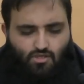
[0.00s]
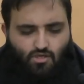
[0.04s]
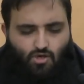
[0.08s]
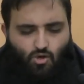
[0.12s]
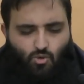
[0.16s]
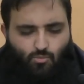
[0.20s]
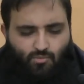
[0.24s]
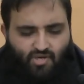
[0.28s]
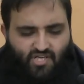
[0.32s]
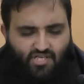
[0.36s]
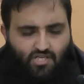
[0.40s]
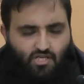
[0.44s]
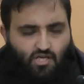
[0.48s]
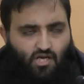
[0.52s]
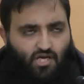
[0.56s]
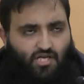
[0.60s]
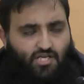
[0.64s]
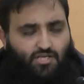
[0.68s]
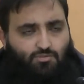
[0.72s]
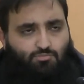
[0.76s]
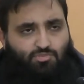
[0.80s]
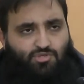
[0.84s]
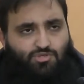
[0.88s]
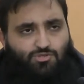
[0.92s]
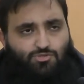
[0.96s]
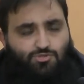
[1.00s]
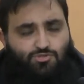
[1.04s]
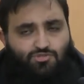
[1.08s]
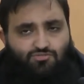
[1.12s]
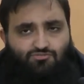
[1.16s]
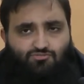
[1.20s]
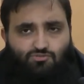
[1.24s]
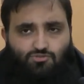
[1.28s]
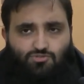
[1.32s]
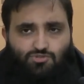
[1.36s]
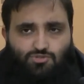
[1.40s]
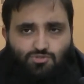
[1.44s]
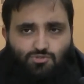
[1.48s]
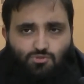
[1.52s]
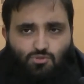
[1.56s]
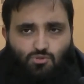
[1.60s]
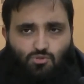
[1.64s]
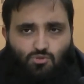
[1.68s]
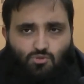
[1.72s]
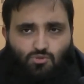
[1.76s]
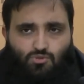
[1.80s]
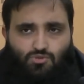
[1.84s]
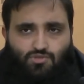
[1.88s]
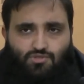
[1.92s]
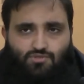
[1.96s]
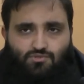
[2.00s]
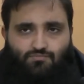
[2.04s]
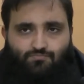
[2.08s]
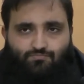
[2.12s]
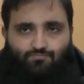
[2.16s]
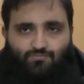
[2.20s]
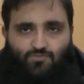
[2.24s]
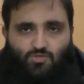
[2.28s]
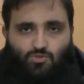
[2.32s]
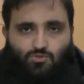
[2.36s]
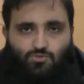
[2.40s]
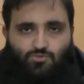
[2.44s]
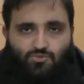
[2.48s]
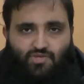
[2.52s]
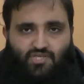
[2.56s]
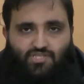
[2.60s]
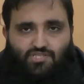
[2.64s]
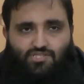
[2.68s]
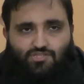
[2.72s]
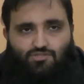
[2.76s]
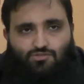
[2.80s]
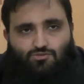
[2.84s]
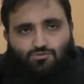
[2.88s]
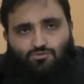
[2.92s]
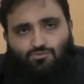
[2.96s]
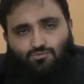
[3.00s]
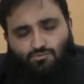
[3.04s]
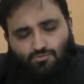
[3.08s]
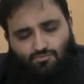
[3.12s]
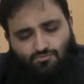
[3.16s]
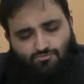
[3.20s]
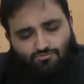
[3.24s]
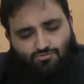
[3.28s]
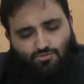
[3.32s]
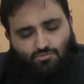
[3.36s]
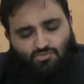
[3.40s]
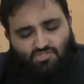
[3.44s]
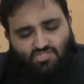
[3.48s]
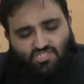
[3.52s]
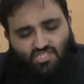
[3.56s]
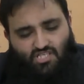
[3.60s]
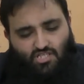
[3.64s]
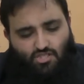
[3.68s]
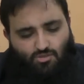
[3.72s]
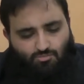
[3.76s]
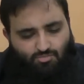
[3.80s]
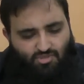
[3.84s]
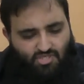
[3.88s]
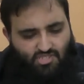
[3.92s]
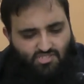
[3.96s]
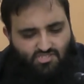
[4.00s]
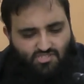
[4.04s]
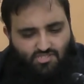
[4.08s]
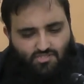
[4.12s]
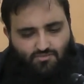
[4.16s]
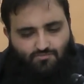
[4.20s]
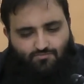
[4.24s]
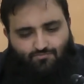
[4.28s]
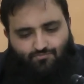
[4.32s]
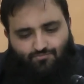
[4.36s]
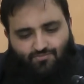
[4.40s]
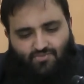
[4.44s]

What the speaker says: O mankind, be dutiful to your Lord, who created you from a single person,